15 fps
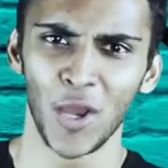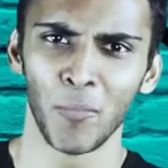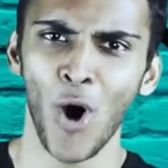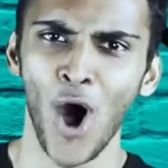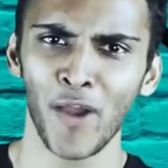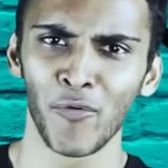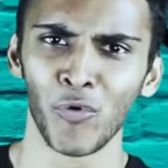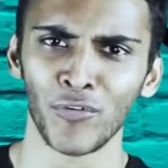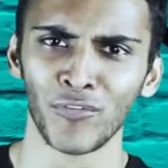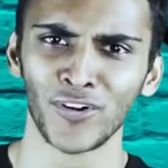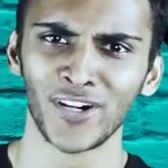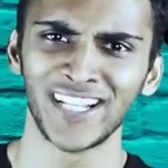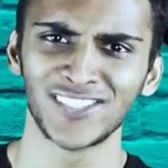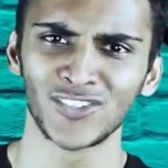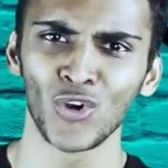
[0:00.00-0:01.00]
My
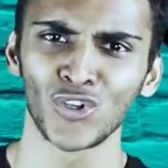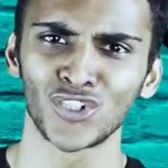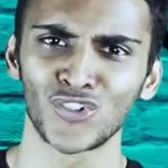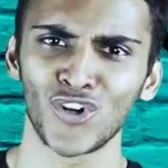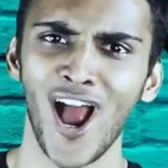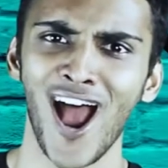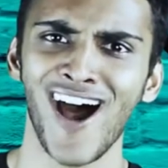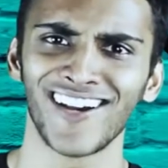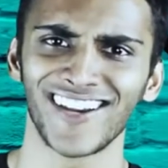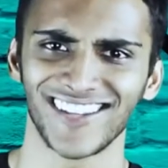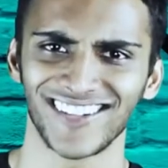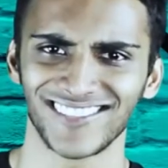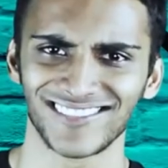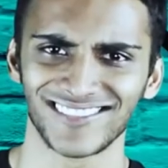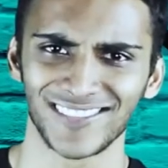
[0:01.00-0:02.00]
Wolverine's
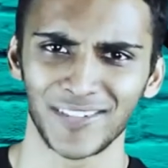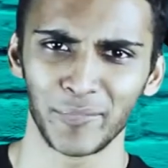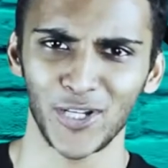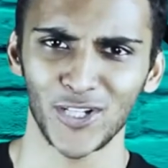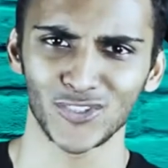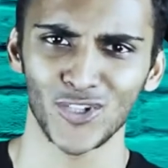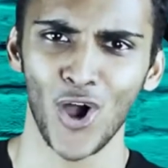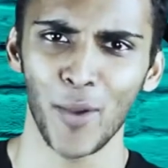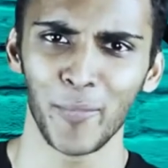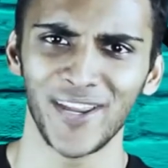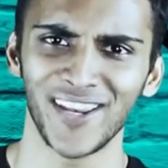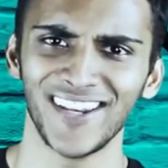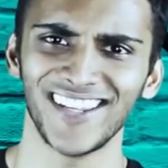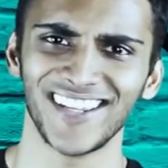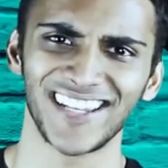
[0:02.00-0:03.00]
Australian because I'm
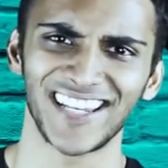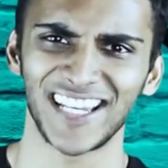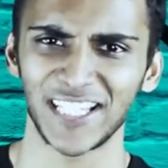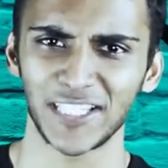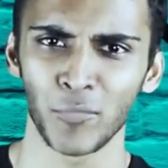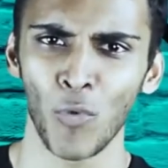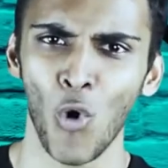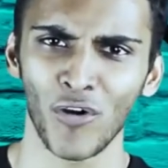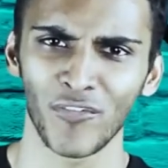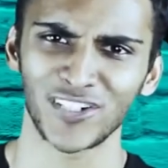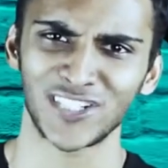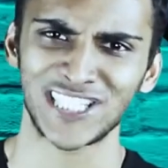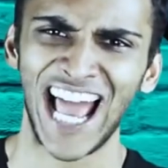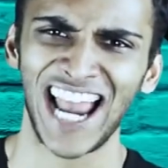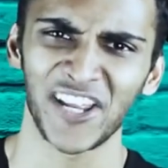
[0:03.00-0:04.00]
Indian and it's more of
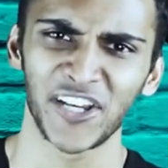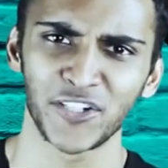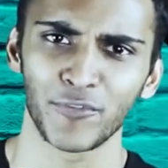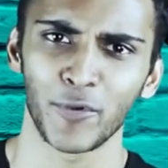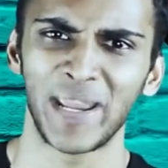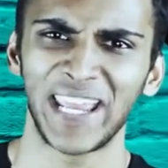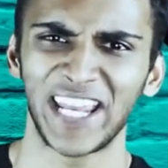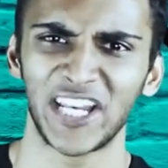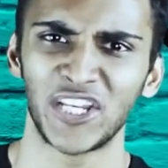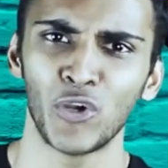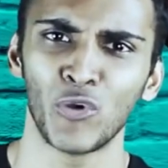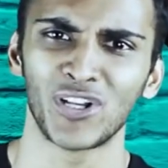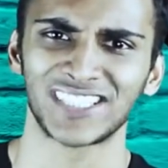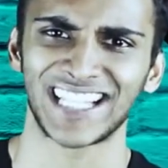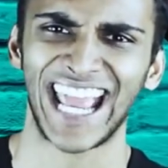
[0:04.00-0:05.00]
a challenge for me to
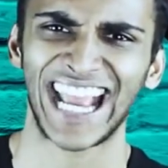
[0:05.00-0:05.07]
do as